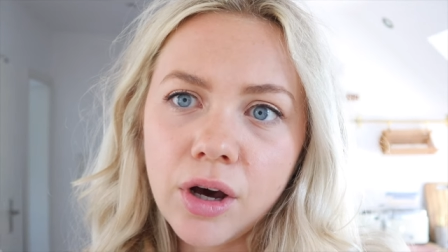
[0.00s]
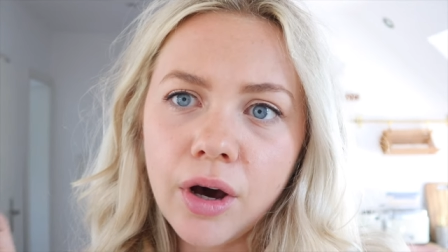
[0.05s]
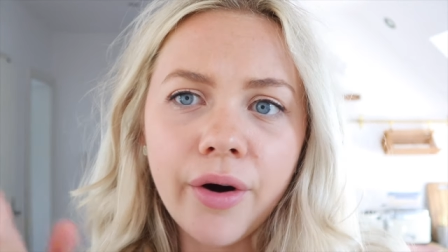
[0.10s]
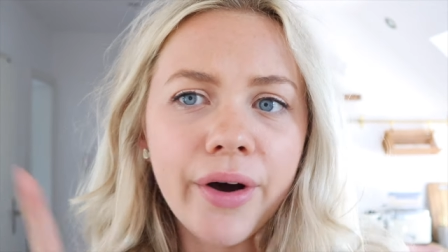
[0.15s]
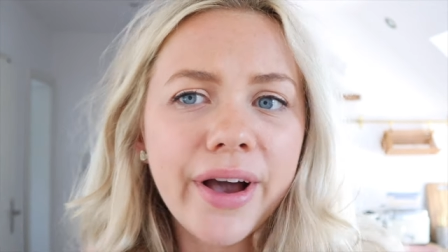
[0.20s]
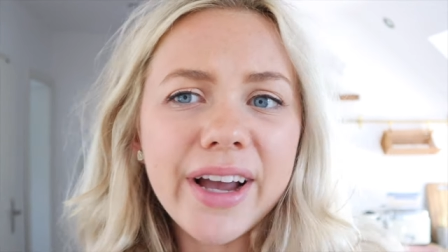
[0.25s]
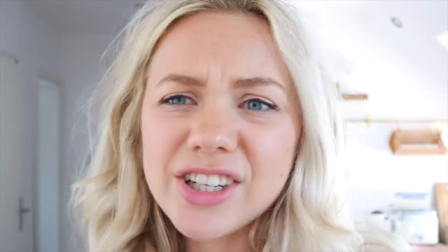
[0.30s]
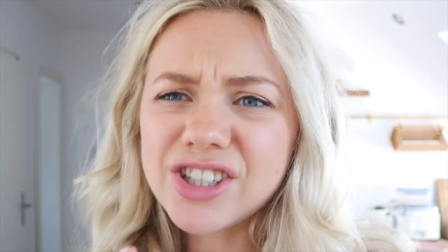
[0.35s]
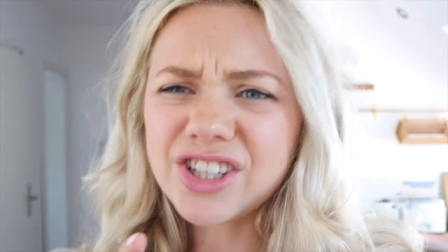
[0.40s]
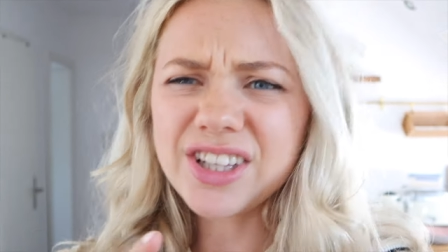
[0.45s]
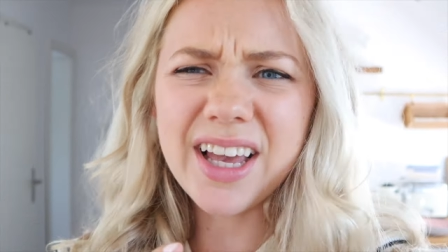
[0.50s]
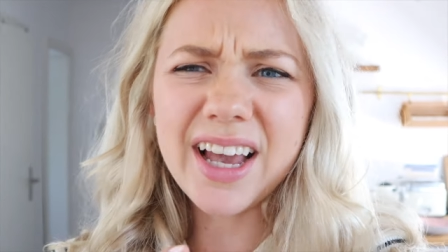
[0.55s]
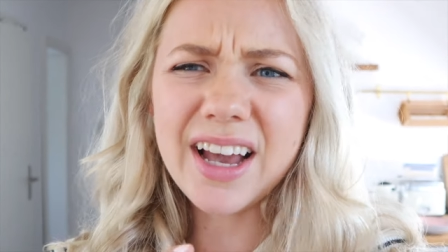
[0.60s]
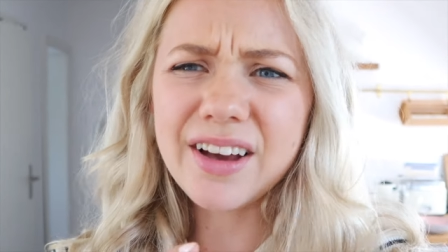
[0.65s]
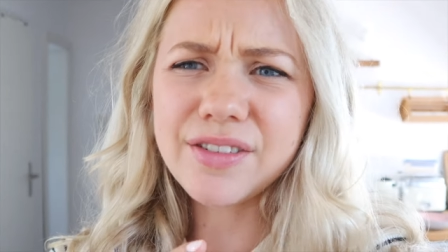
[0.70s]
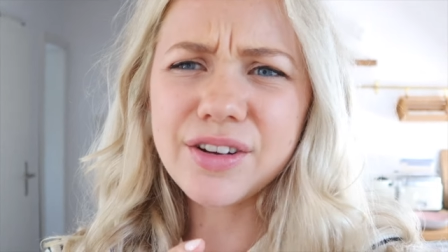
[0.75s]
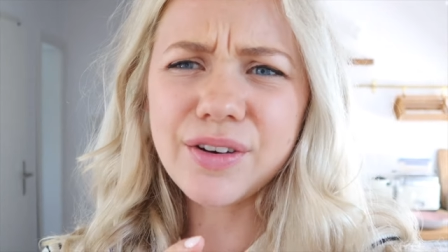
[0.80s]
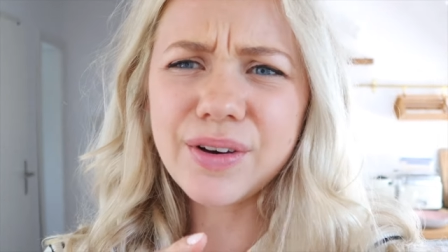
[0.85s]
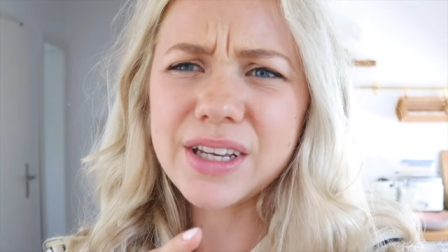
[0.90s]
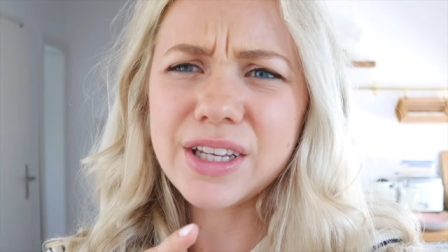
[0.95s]
Well, actually, I
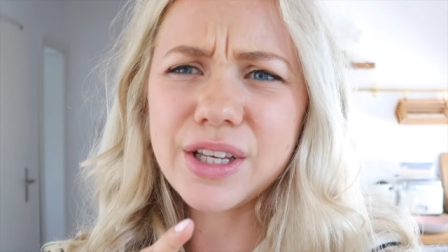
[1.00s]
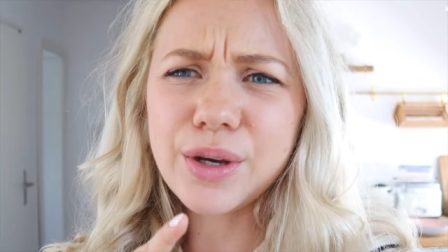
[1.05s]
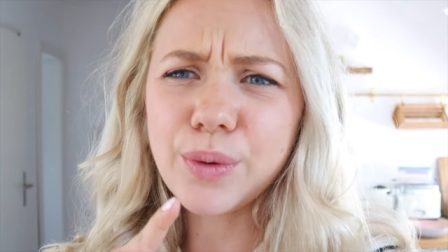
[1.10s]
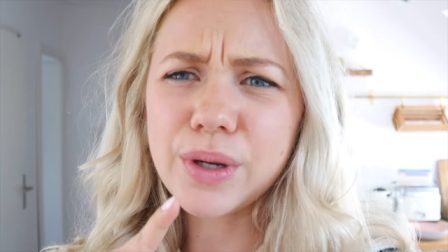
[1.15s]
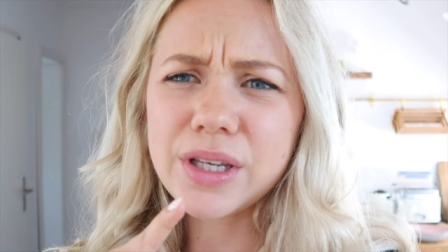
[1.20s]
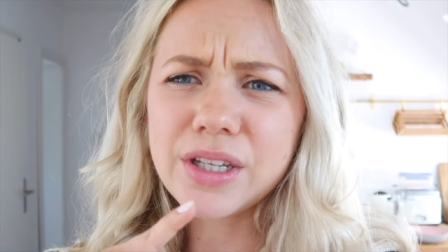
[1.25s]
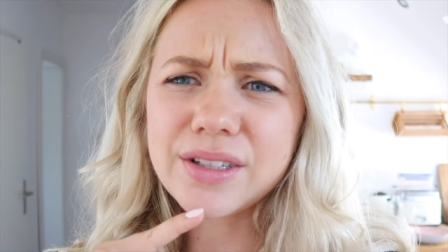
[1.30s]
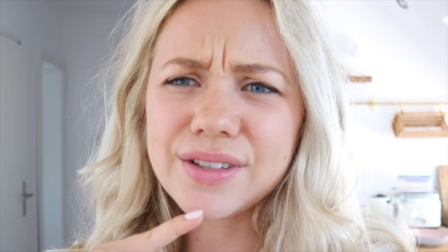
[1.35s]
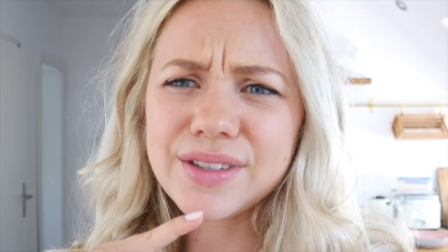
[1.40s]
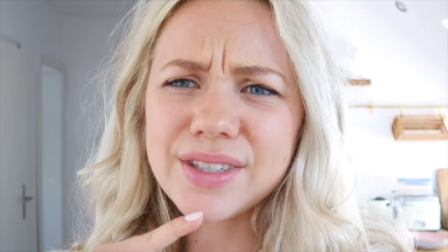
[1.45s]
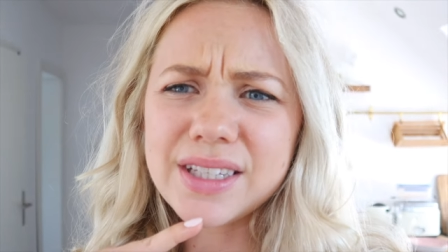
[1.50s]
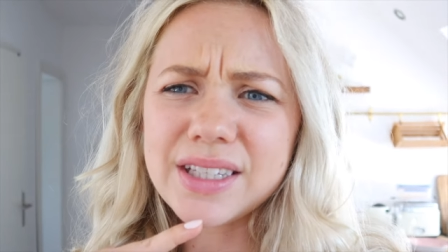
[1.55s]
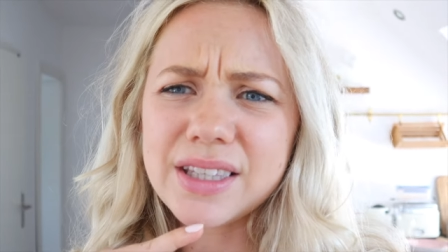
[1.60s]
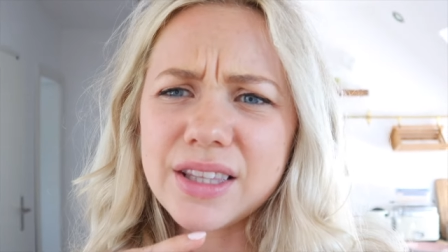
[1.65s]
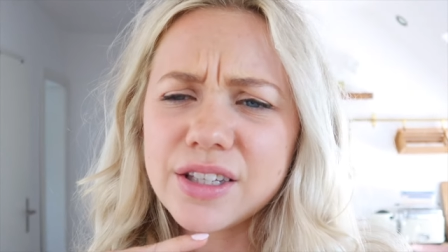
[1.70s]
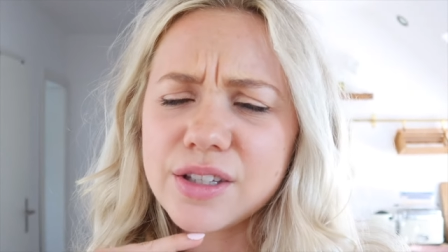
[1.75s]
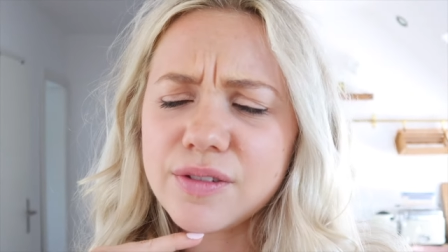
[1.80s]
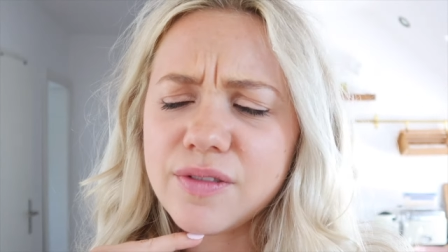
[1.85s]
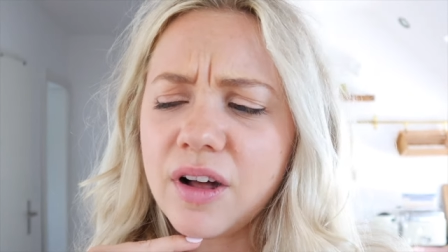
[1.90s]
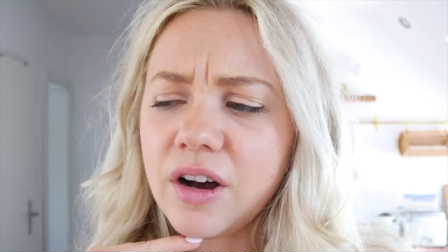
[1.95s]
have no idea when you'll see in
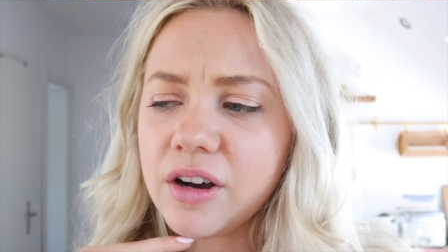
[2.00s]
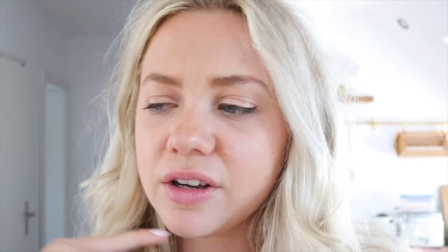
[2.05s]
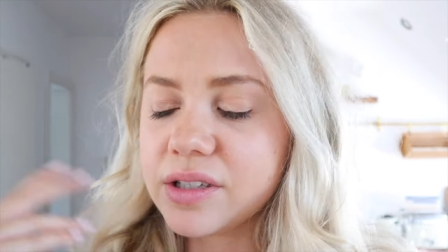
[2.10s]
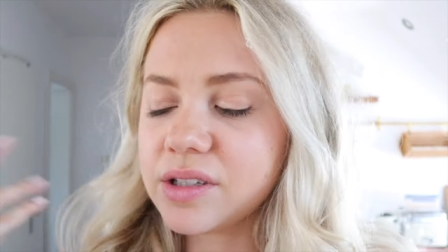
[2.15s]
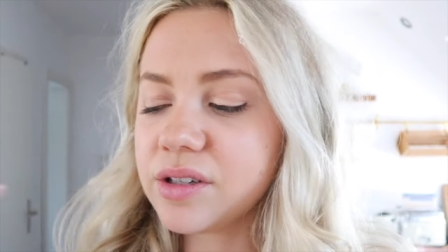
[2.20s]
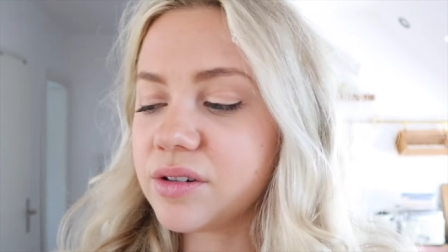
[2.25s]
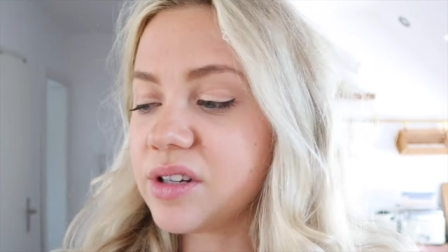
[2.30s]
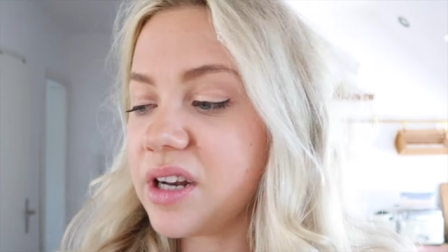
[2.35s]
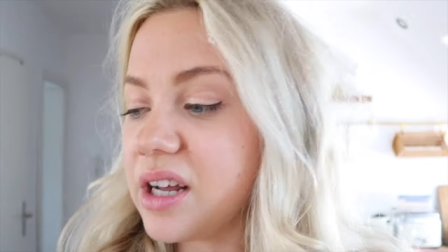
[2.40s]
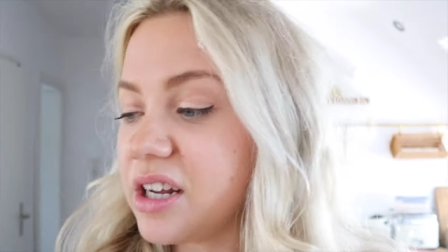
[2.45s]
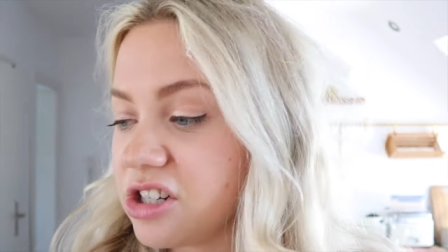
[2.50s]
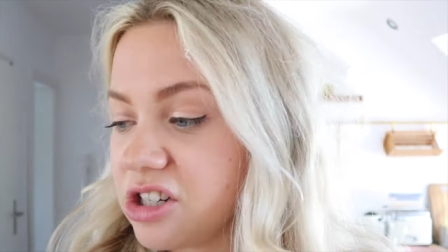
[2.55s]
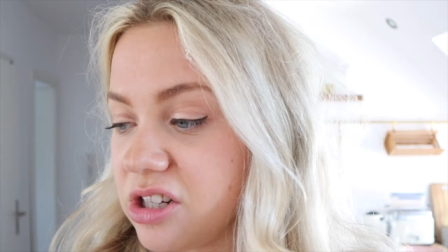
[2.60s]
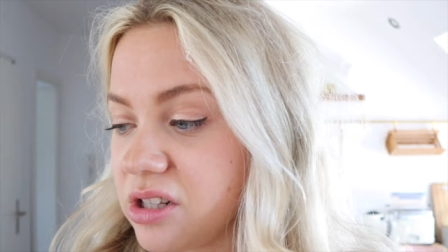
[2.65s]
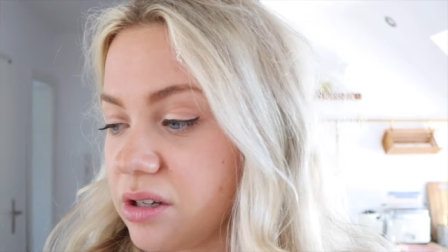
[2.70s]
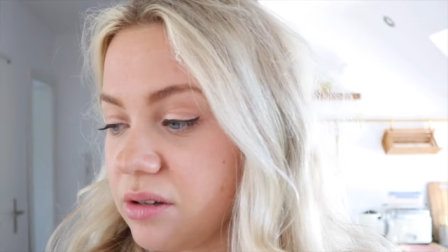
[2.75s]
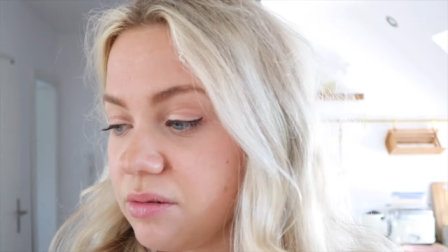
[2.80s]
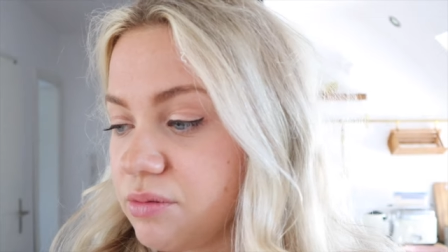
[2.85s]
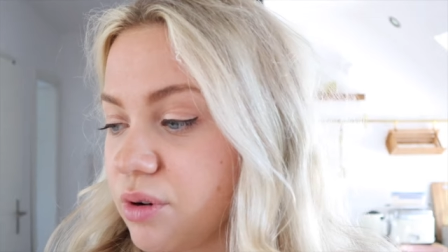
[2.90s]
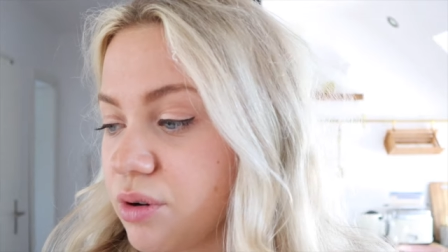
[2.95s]
this vlog, so it
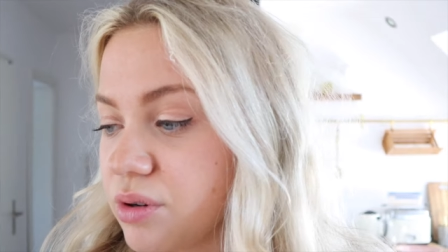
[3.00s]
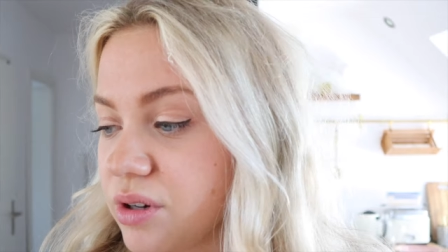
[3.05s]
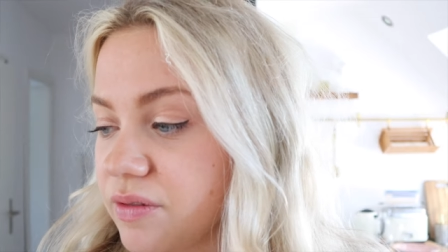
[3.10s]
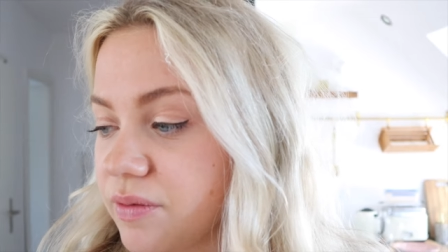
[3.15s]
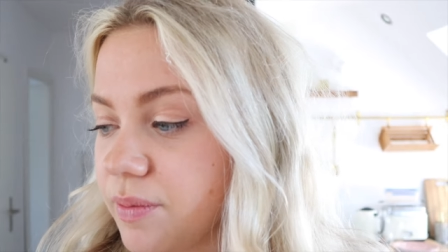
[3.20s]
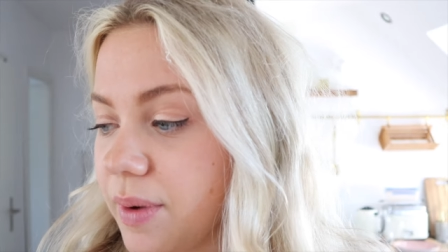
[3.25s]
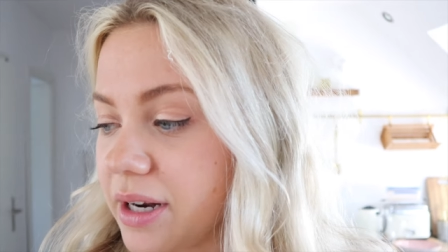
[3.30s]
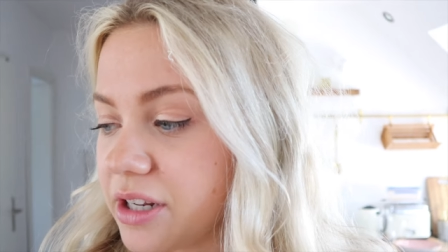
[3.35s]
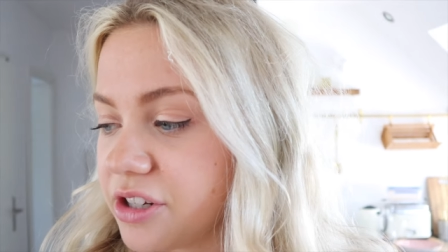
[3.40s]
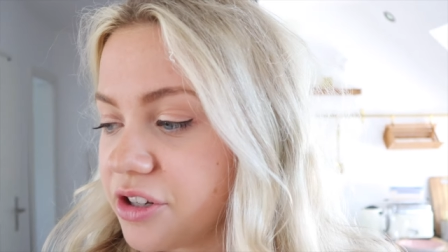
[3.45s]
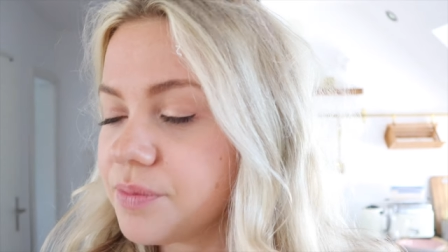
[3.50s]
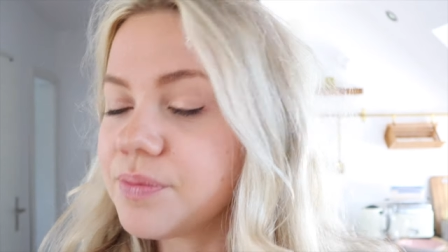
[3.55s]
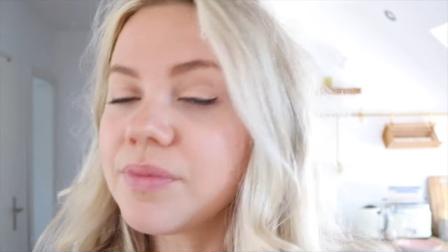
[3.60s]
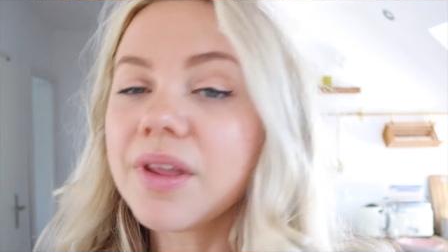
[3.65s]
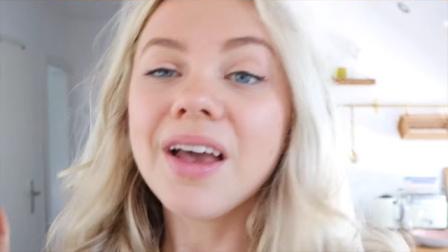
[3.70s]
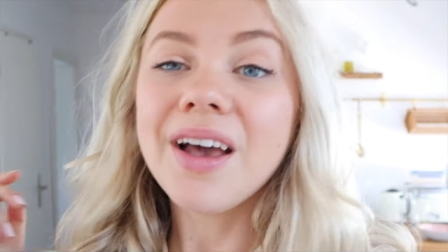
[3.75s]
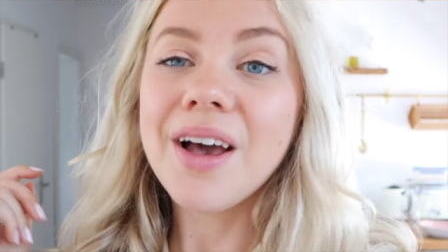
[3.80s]
actually won't even matter.